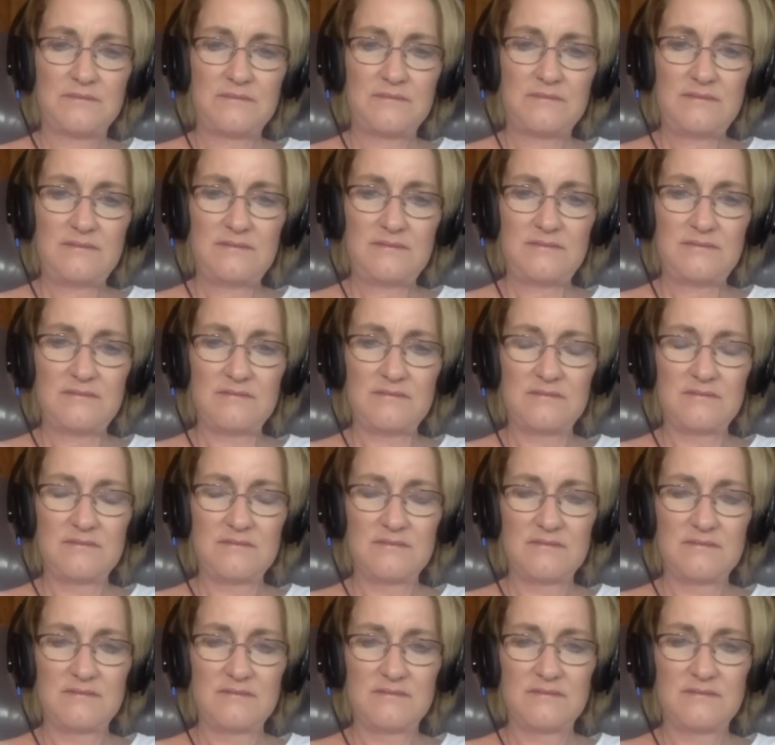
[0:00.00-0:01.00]

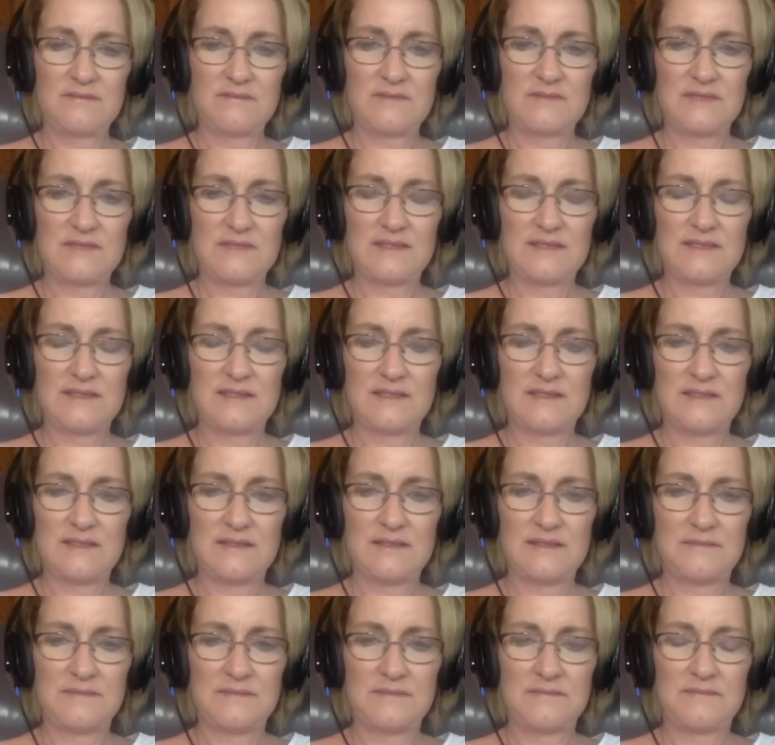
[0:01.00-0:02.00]

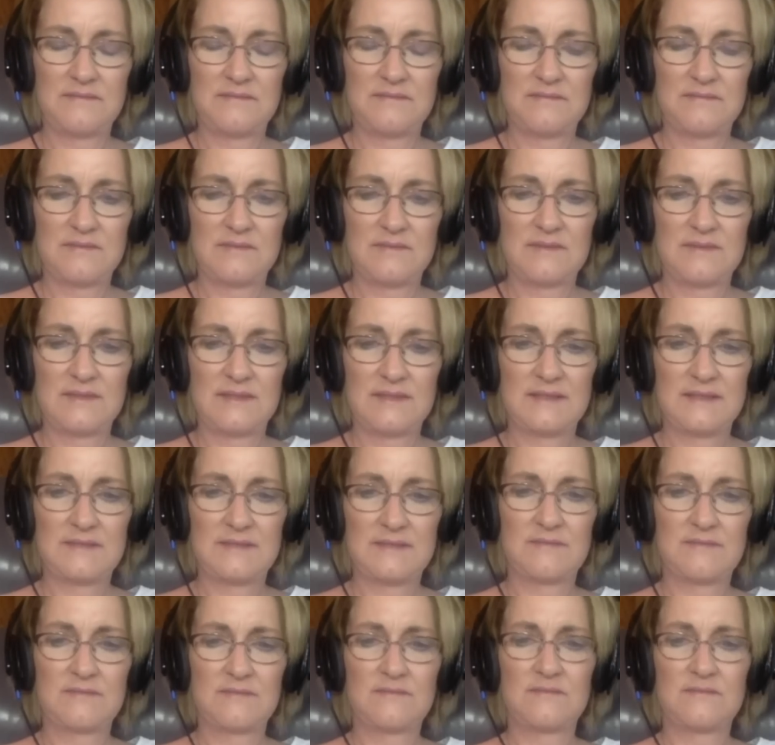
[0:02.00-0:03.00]

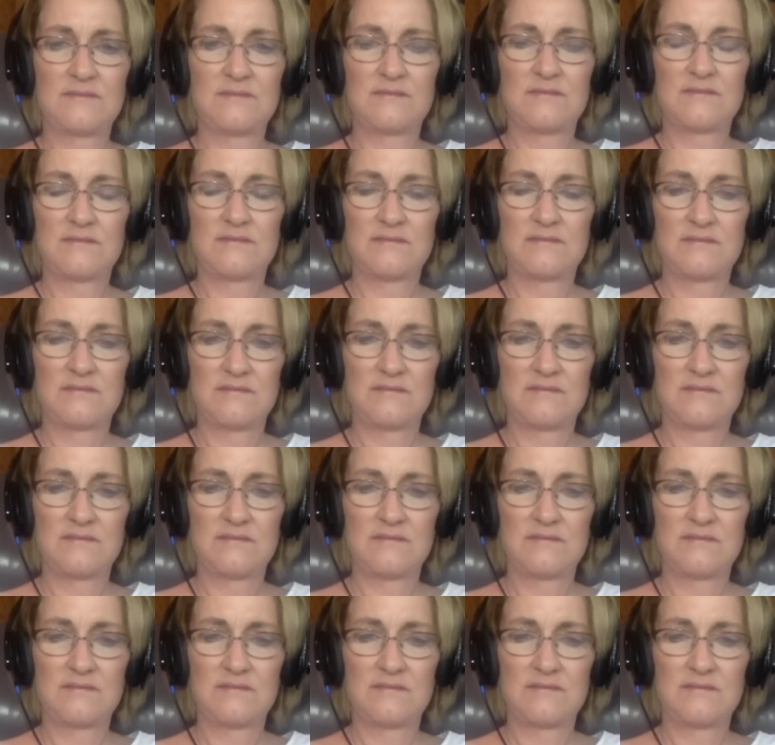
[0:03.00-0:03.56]
[no speech]